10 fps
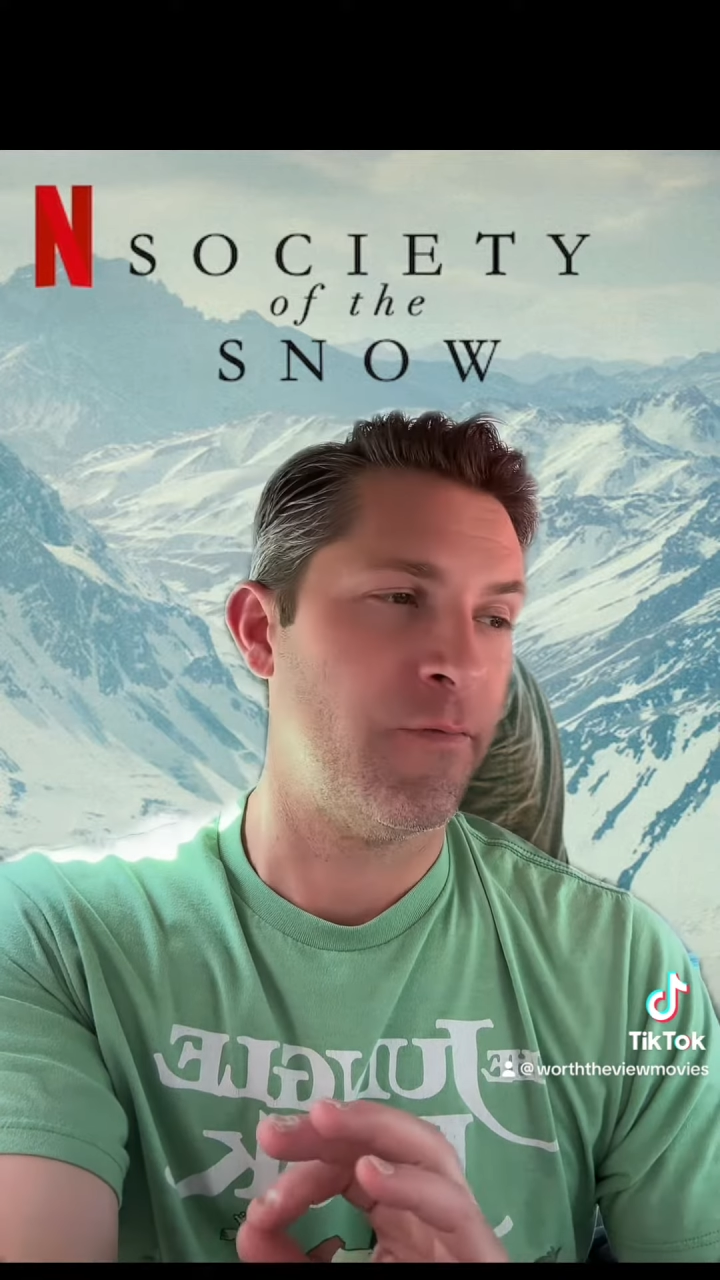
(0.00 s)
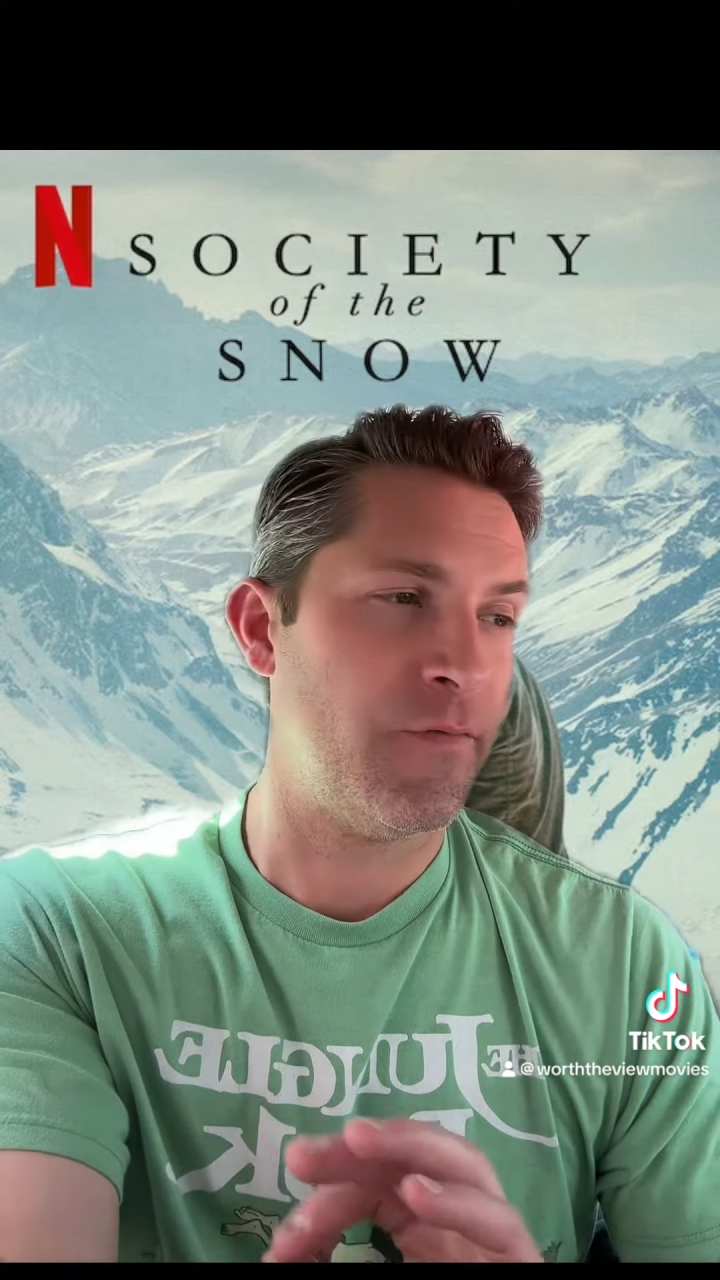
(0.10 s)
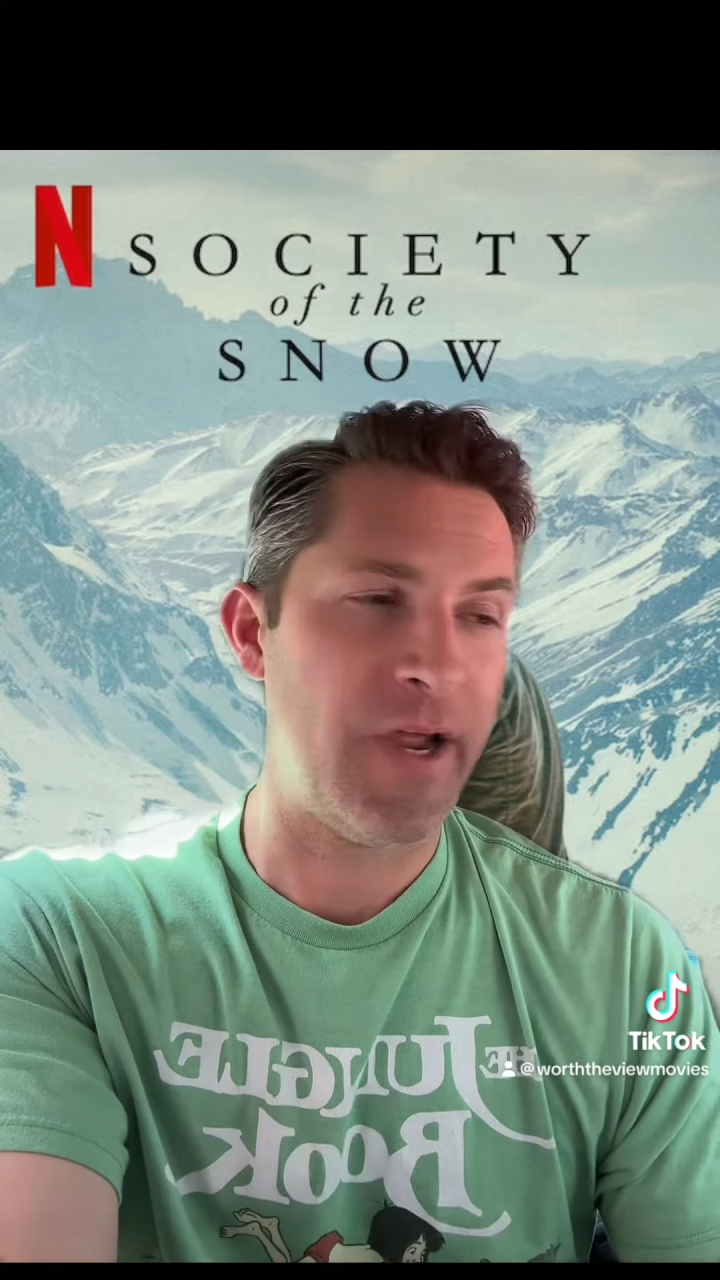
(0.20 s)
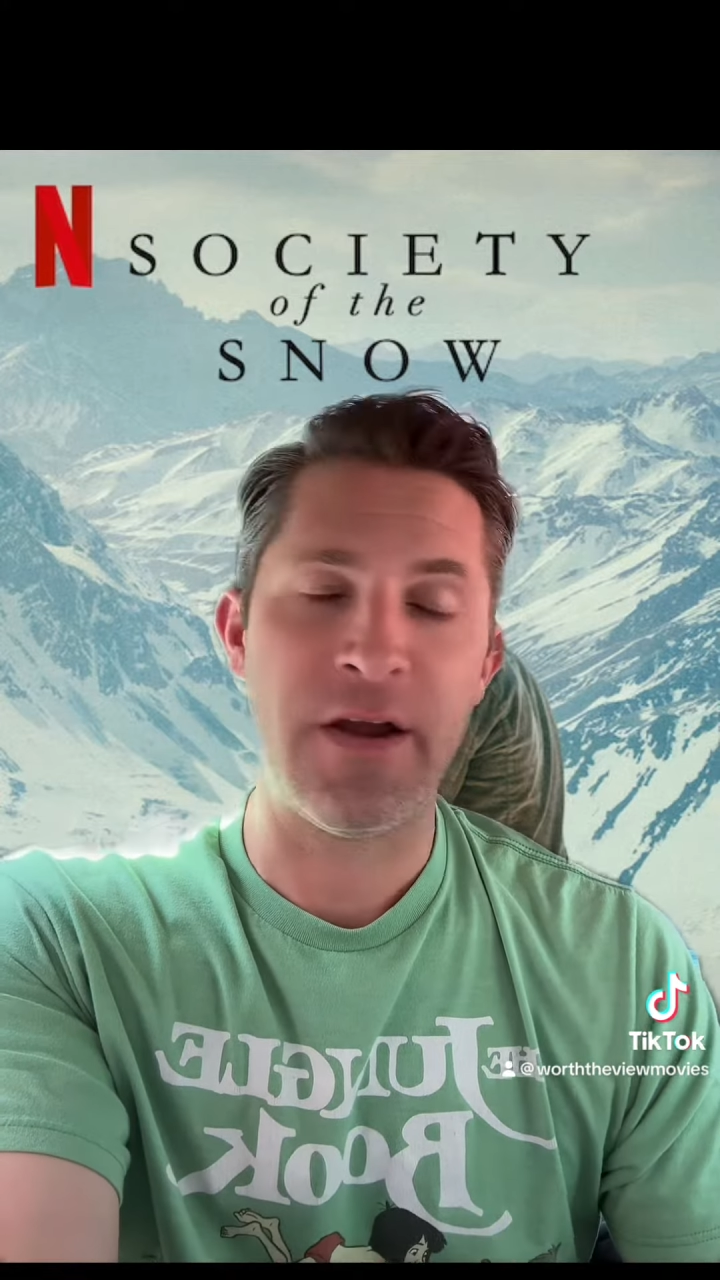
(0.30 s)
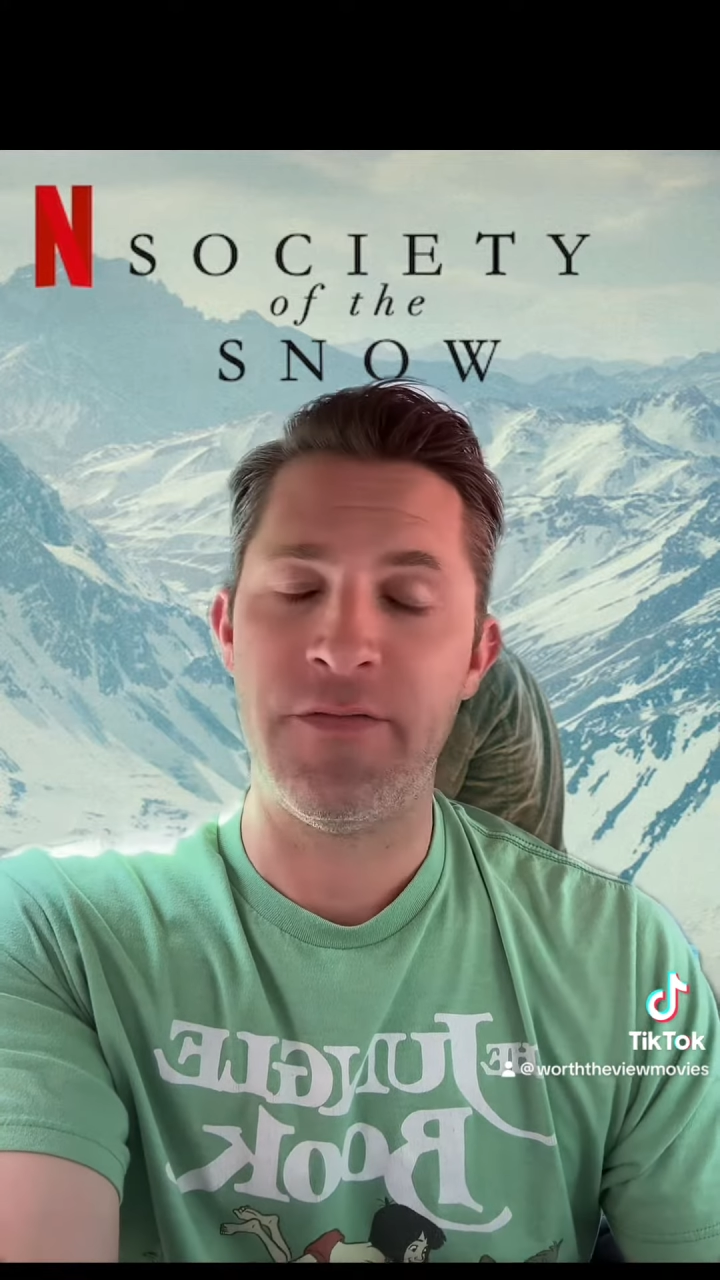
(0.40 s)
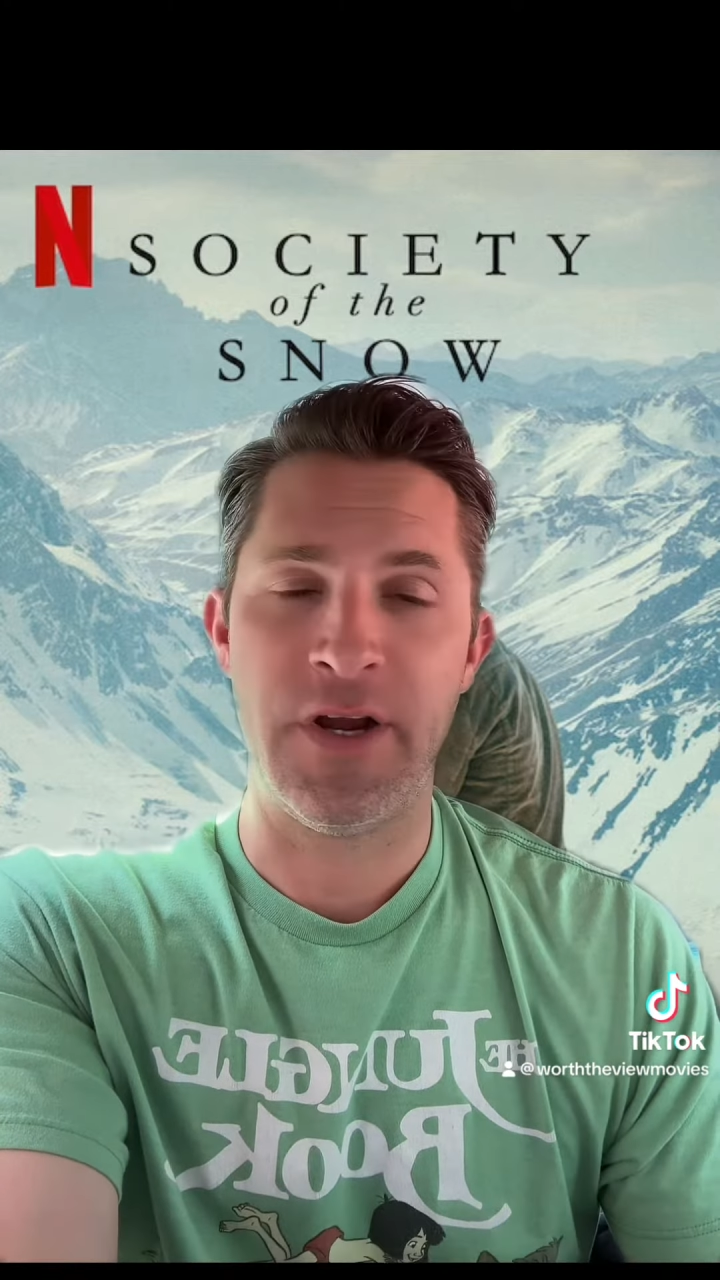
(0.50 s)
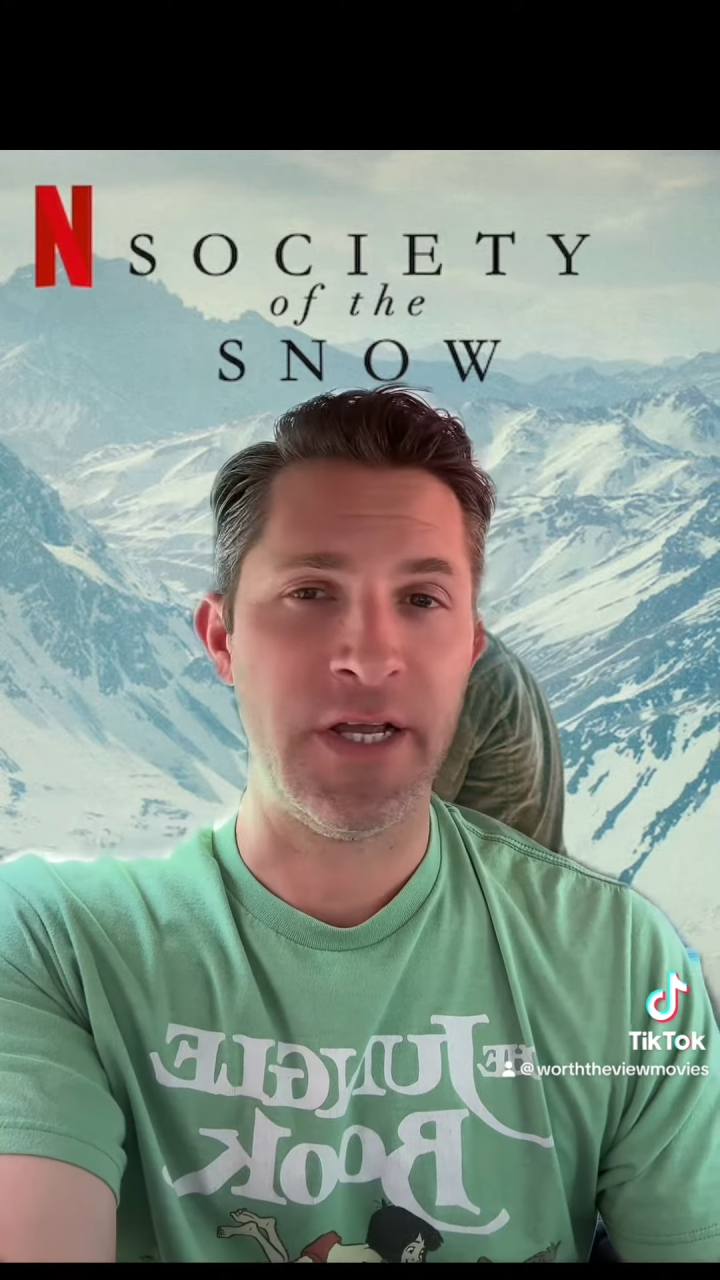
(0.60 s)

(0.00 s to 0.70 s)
very, very